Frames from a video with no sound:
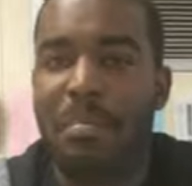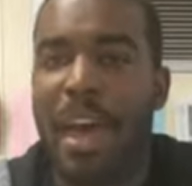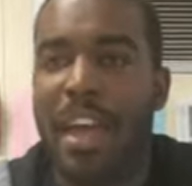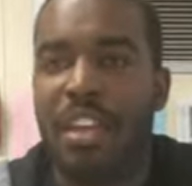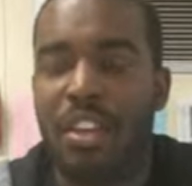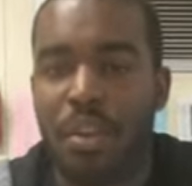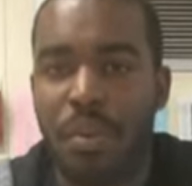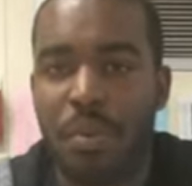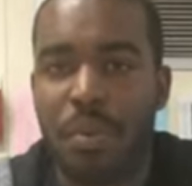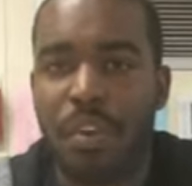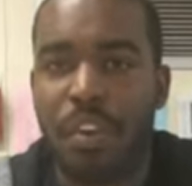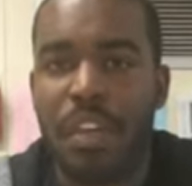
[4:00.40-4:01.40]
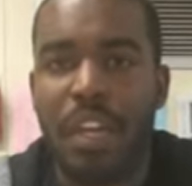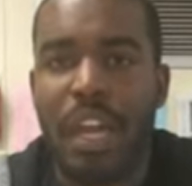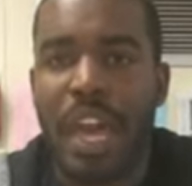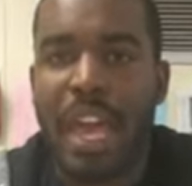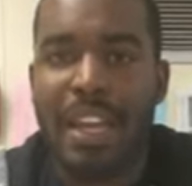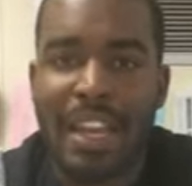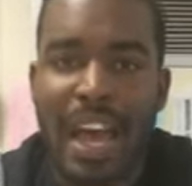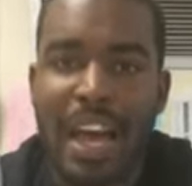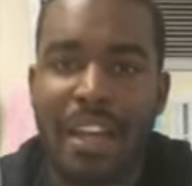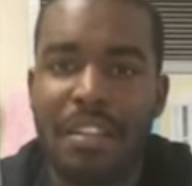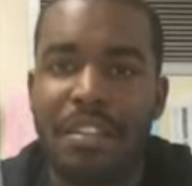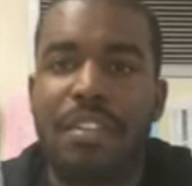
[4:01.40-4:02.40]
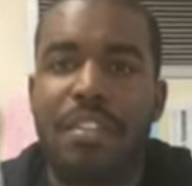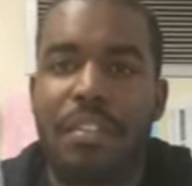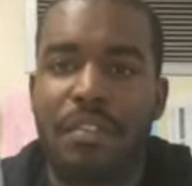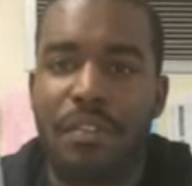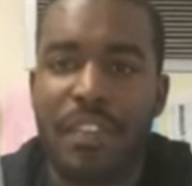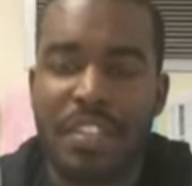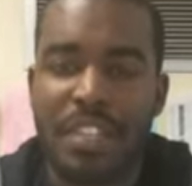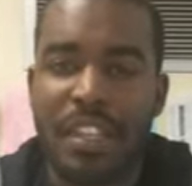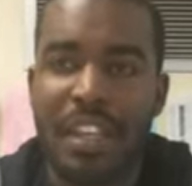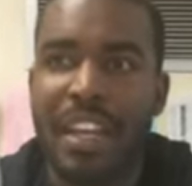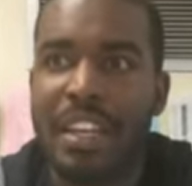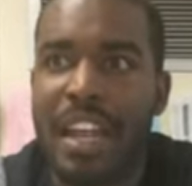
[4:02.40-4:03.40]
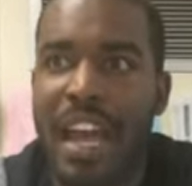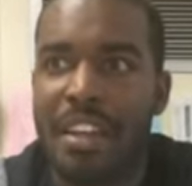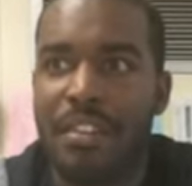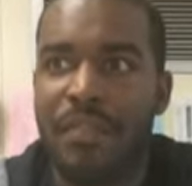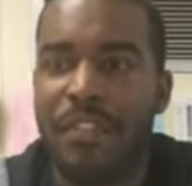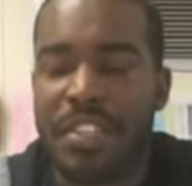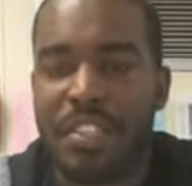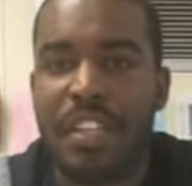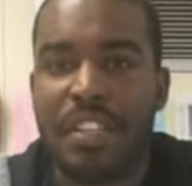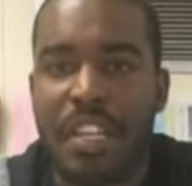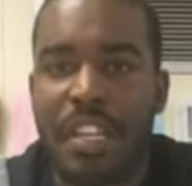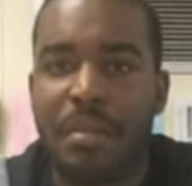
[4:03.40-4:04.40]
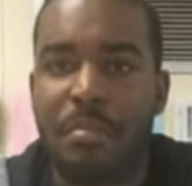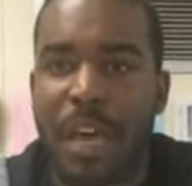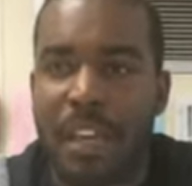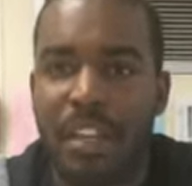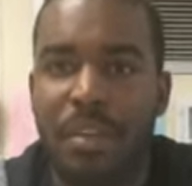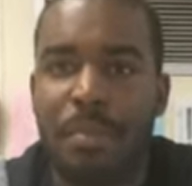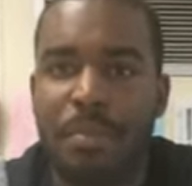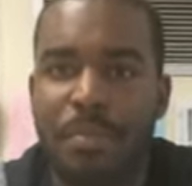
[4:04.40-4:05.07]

by you and not facilitated by you,